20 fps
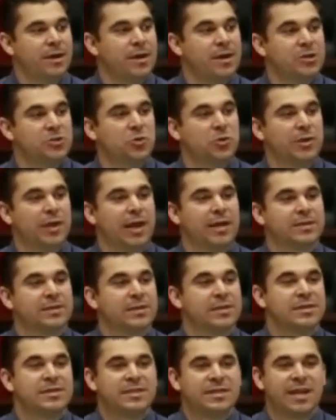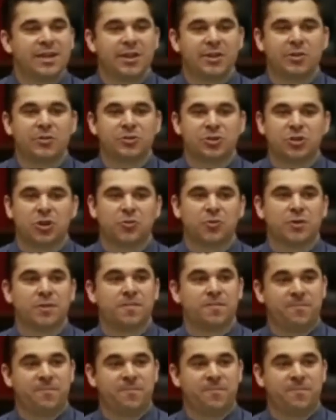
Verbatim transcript: Israelites sending their children to